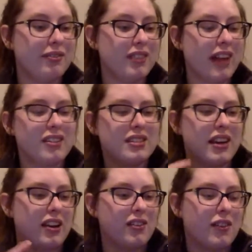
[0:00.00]
that's an
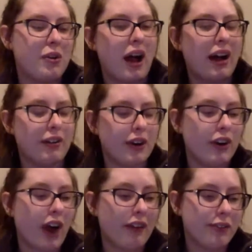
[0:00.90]
interview of how
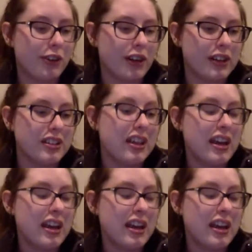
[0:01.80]
her effort is.